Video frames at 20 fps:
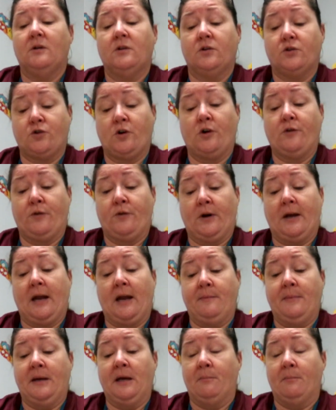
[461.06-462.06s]
Drover
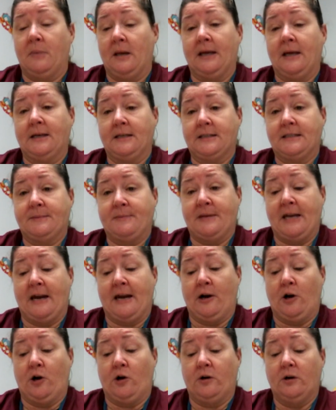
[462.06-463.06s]
gave me a blank
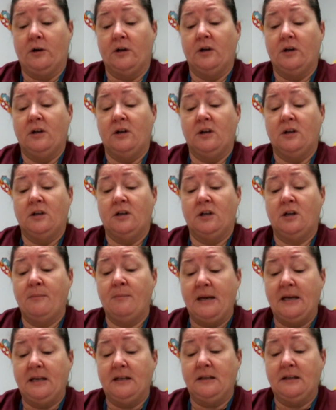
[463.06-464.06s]
stare. You
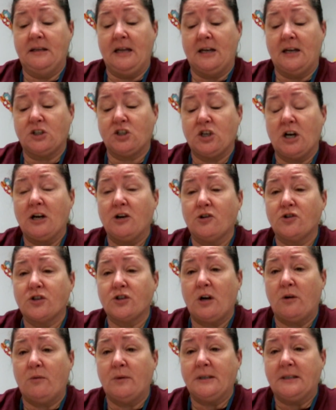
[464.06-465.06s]
mean that chair's
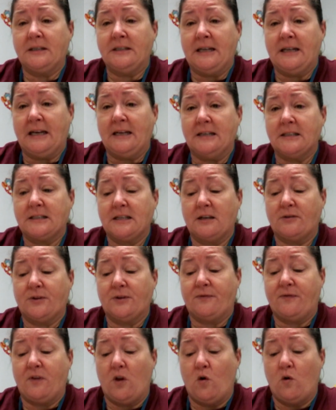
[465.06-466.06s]
going to dance on the
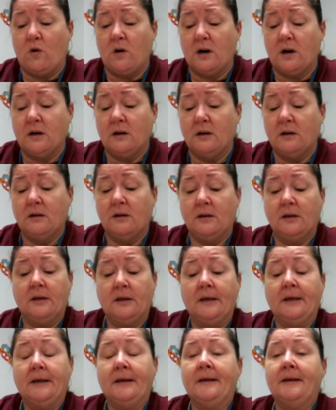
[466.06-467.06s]
floor?
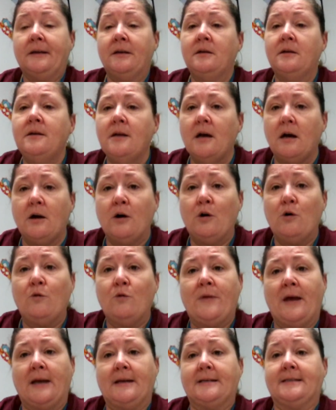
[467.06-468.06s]
No,
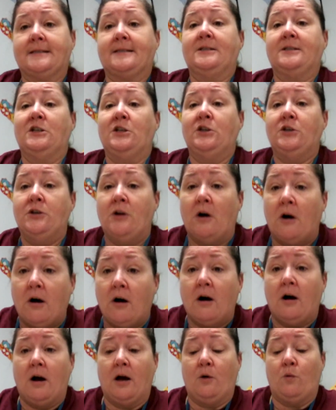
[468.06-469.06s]
that is
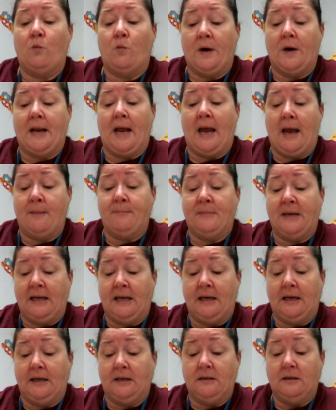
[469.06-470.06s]
not what I
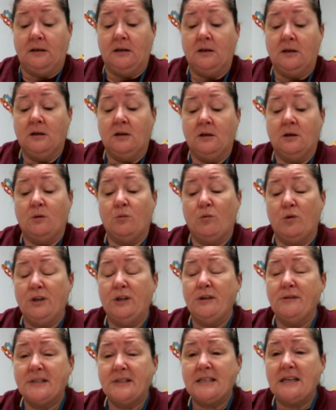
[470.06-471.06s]
mean. Well,
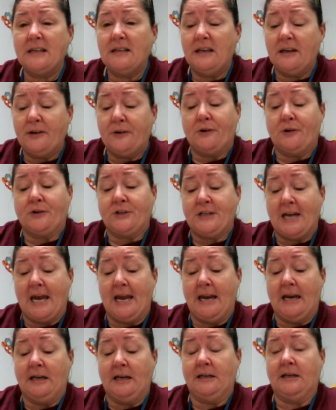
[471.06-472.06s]
you said
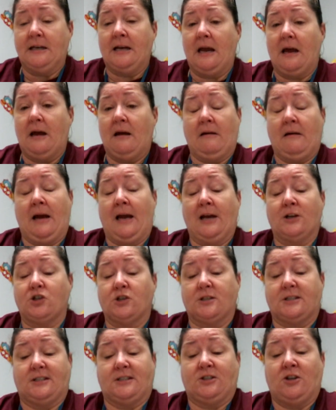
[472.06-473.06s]
entertain, and I
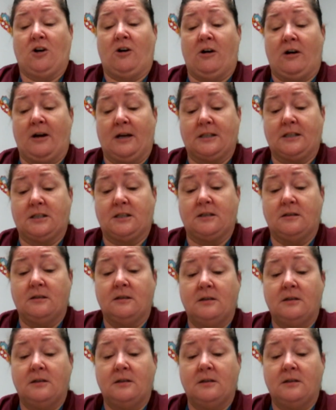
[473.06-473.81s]
just thought...